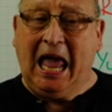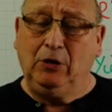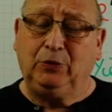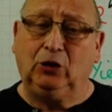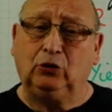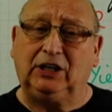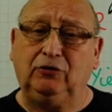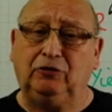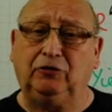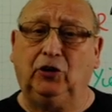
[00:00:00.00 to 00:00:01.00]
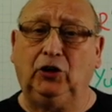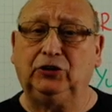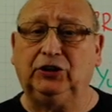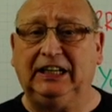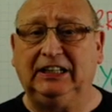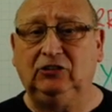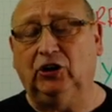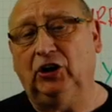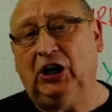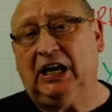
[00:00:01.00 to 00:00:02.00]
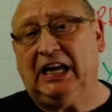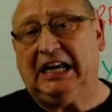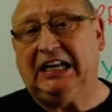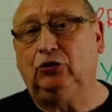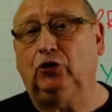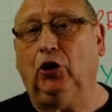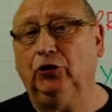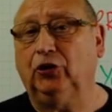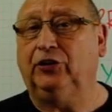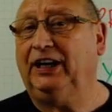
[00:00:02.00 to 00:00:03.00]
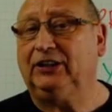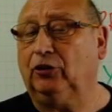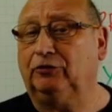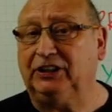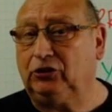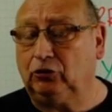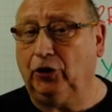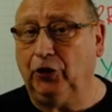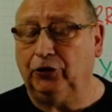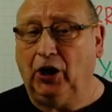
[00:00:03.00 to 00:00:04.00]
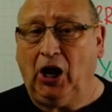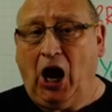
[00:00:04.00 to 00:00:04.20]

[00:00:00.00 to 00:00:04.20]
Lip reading: and we are looking further in the internal rate of return.